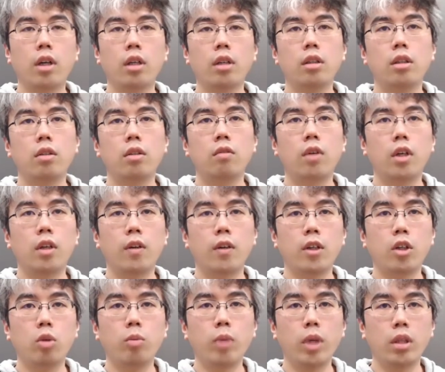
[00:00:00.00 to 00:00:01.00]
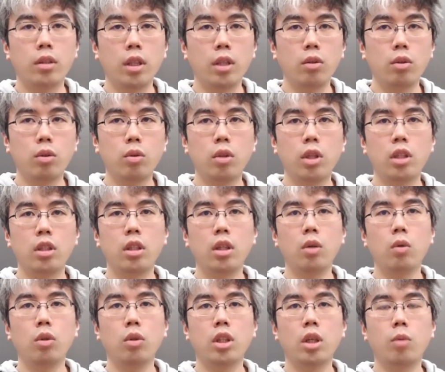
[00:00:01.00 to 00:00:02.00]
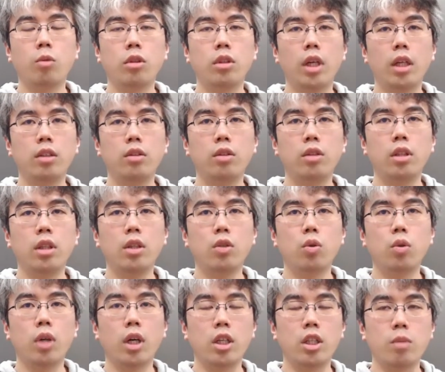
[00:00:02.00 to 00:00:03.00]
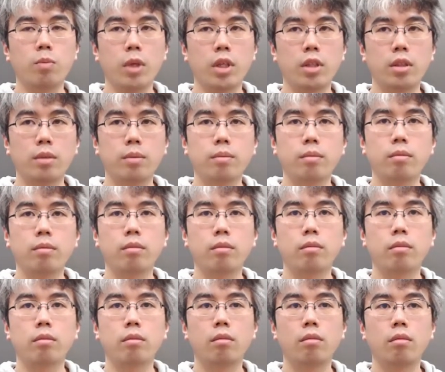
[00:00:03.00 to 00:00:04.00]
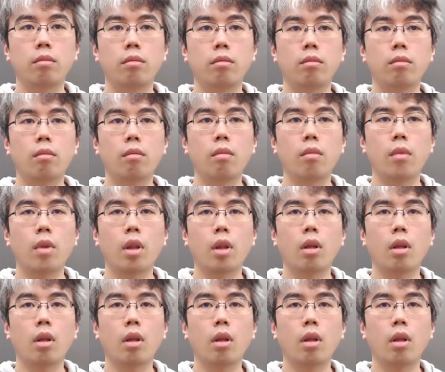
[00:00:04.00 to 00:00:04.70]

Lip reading: The next problem is the problem occurred in our backend storage.